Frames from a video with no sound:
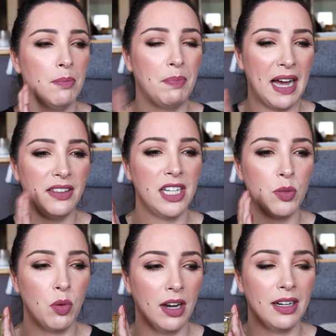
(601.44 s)
but this
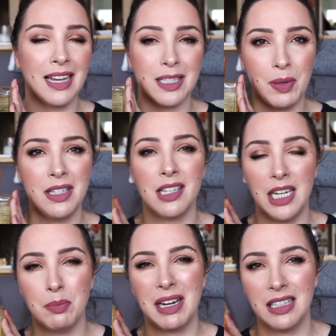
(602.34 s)
one has been
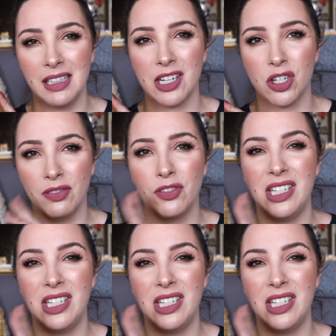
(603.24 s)
sitting in my collection for